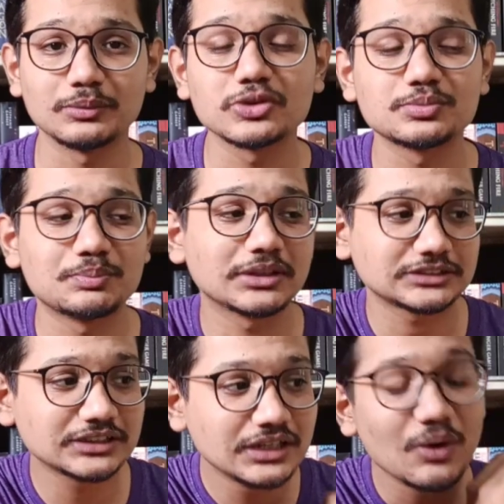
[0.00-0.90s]
books. But
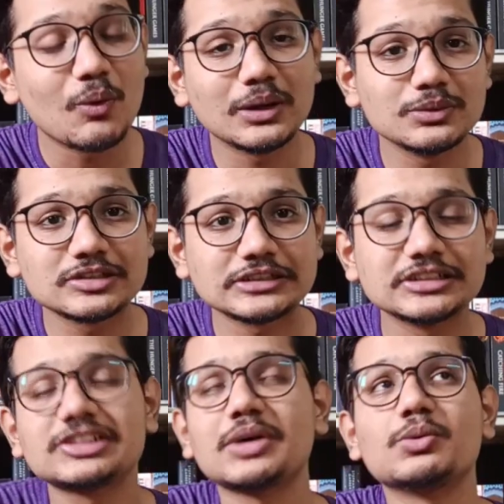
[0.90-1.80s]
while visiting
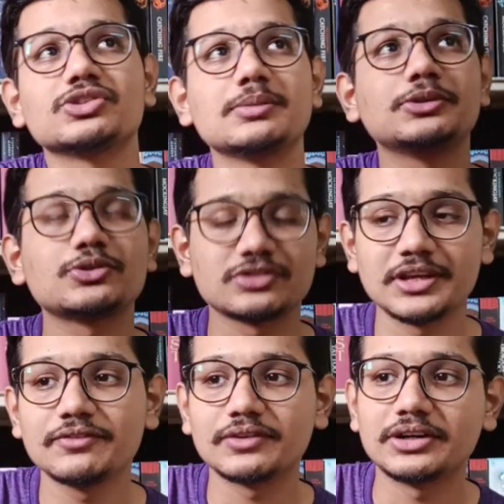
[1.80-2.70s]
this, I was able to
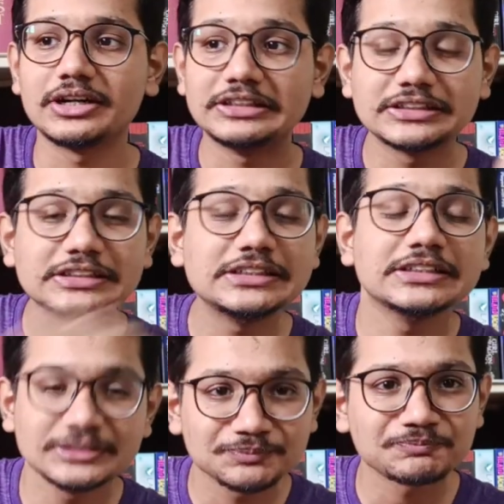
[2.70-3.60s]
save uh, nearly
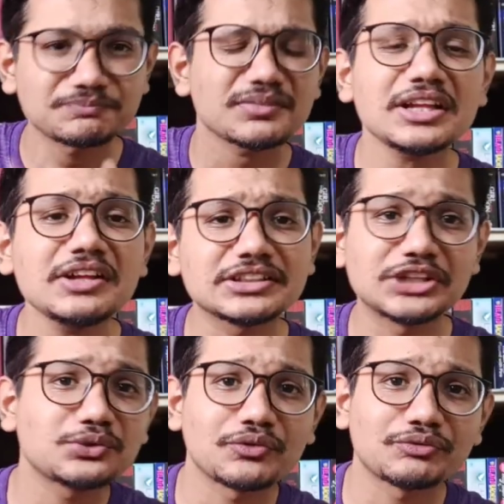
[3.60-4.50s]
ten
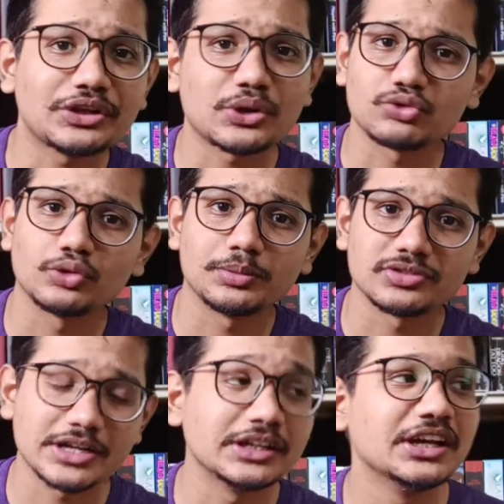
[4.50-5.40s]
to fifteen thousand rupees,
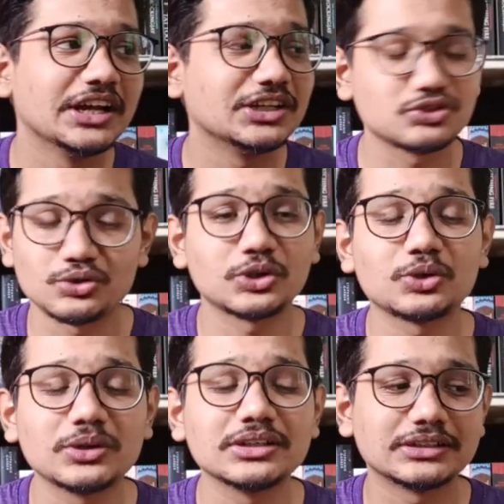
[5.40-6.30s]
right? It is not at
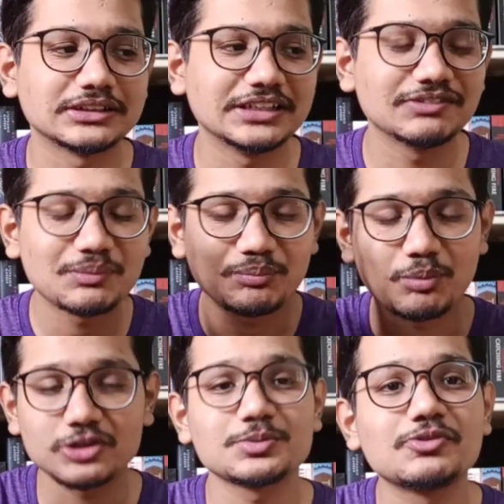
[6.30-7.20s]
all uh, even
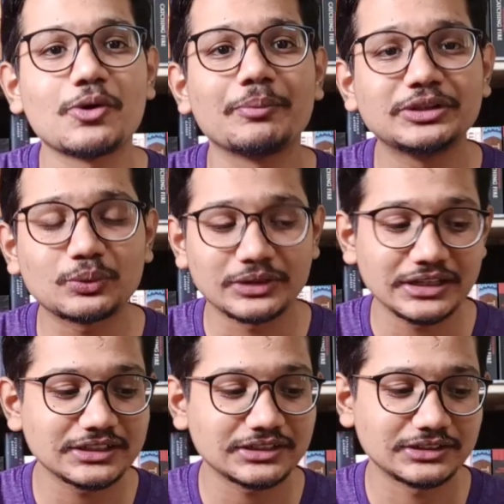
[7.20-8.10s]
possible for me to
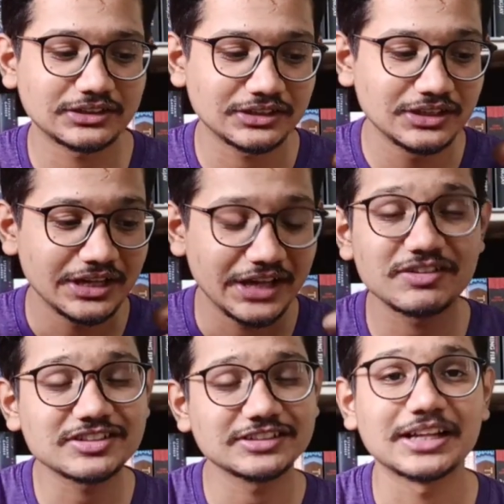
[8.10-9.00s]
think uh,
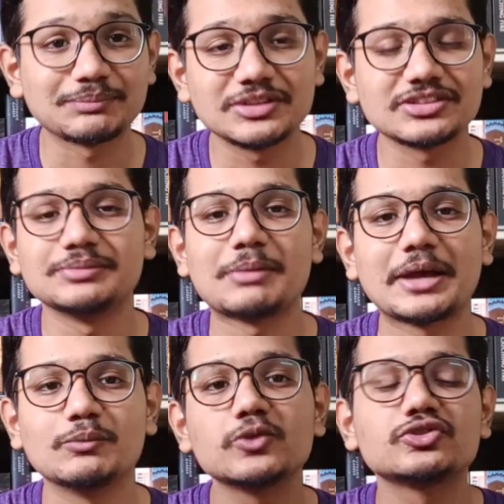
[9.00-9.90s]
investing that much in buying
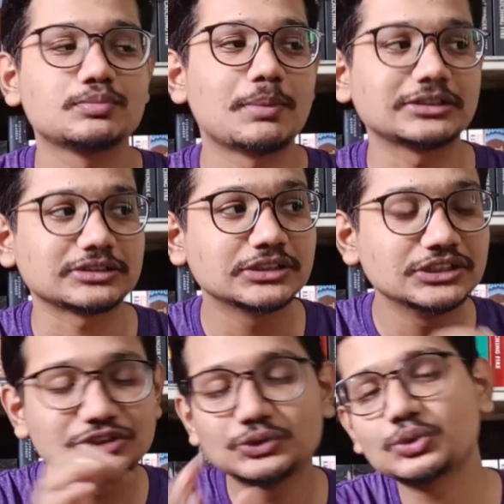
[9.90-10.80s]
books, but
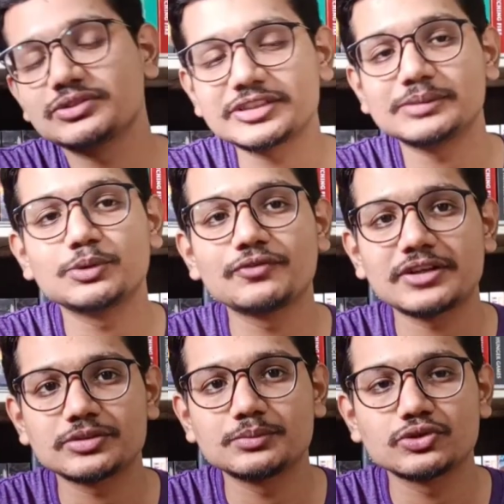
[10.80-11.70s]
due to visiting book
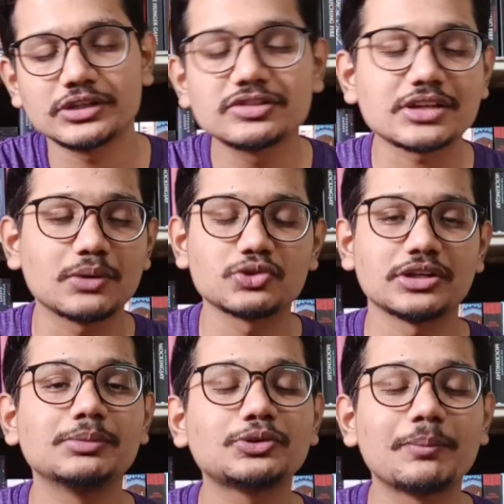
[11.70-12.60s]
fairs and book sales, I was
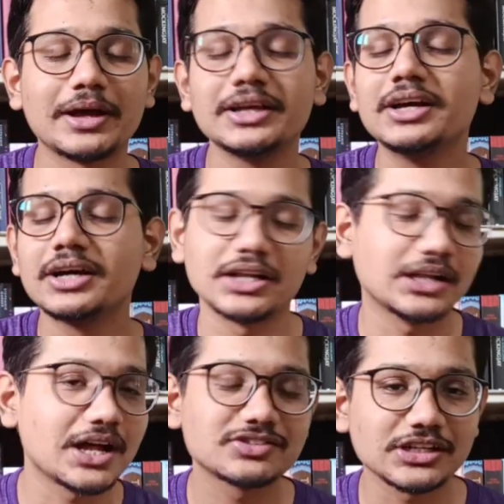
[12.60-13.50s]
able to buy a
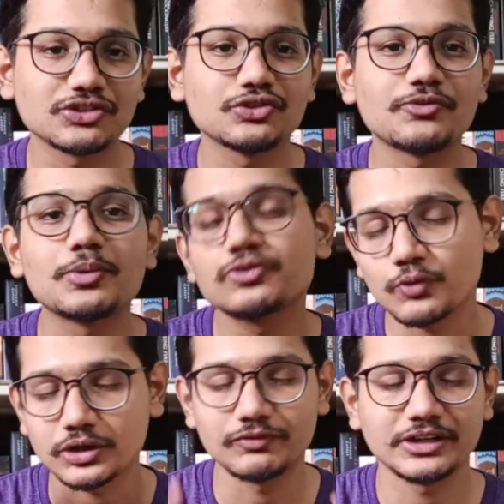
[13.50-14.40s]
large collection of books
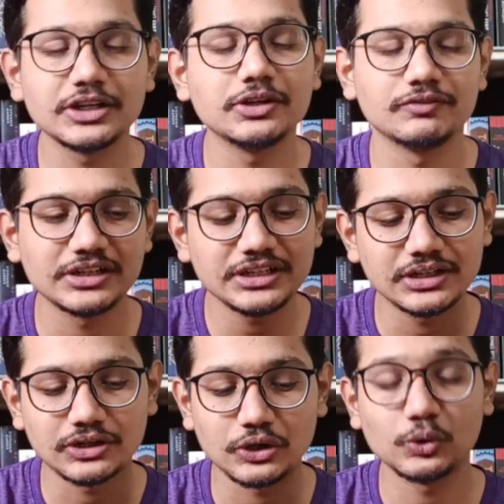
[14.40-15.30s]
for a very very
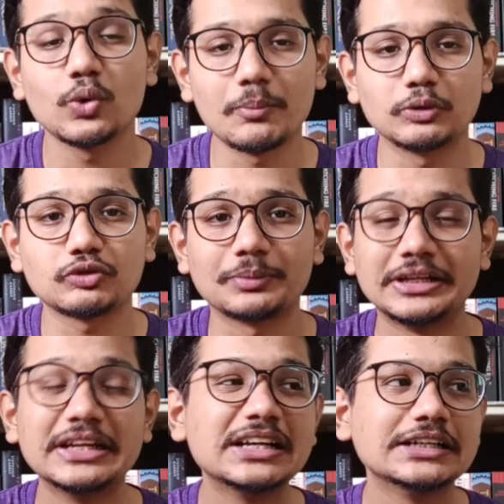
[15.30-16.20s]
uh, low amount of money.
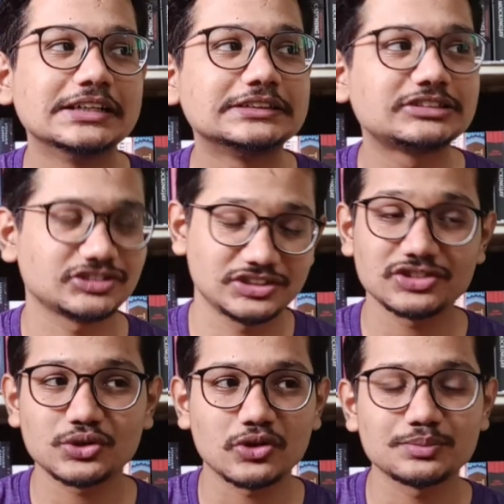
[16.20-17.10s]
It just
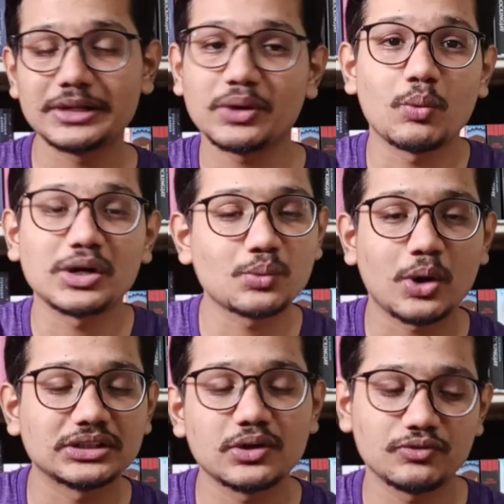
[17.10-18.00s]
cost me like one
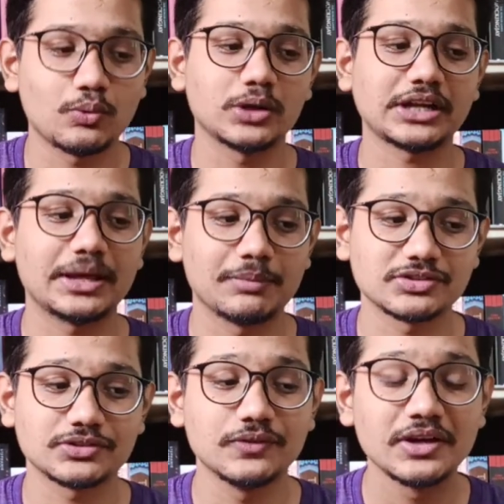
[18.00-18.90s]
quarter of what I must
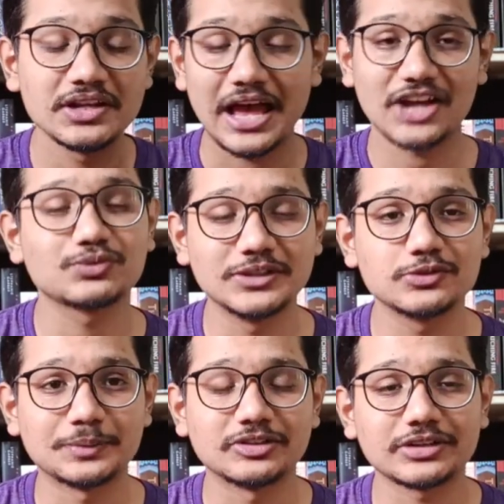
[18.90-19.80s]
have actually
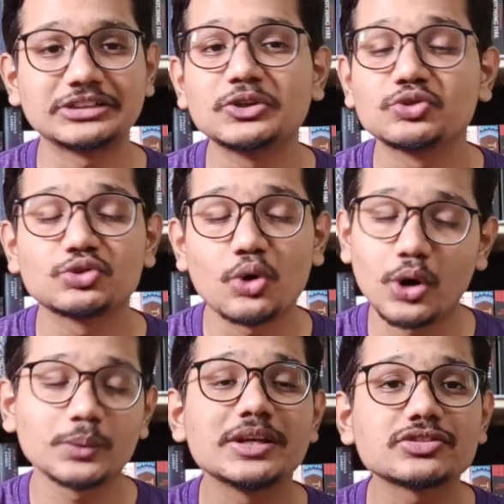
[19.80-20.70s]
spent, right? So
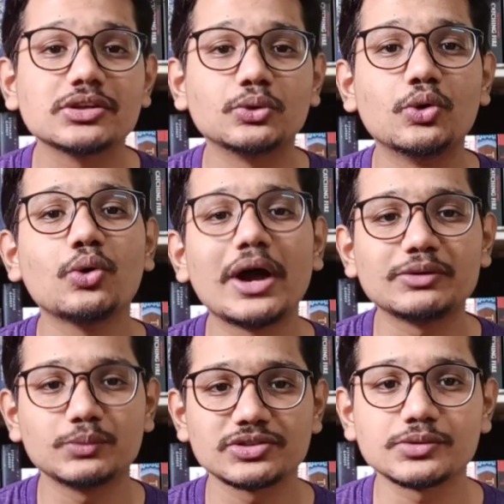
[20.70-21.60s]
always go and
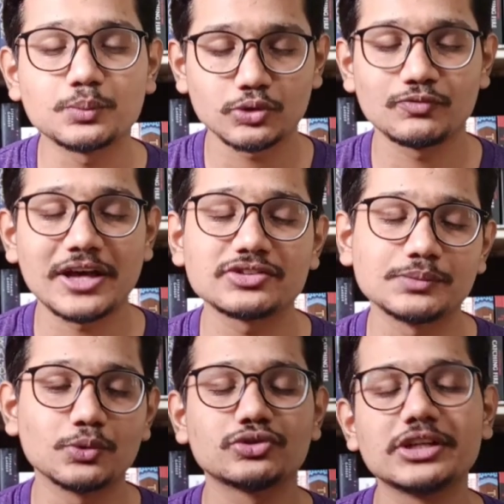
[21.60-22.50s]
visit book fairs and
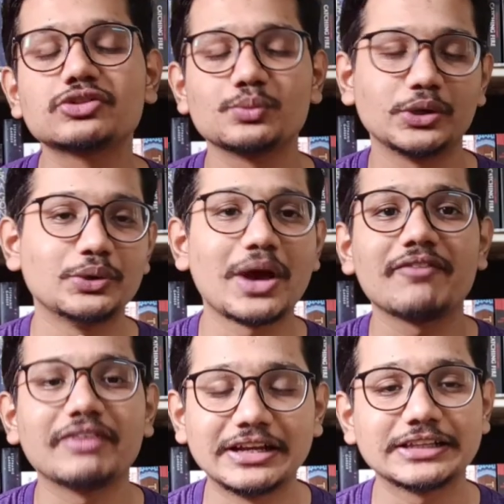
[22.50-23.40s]
book sales when you have
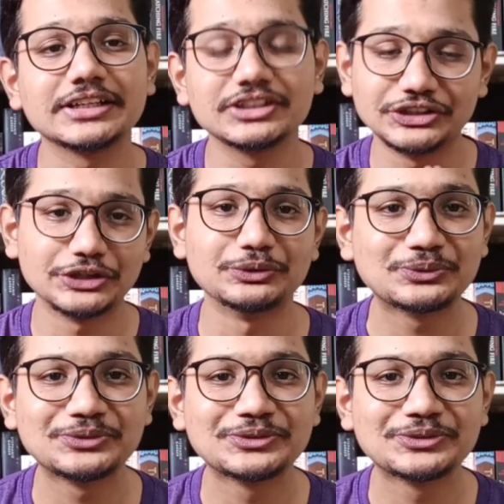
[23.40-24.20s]
anything near you.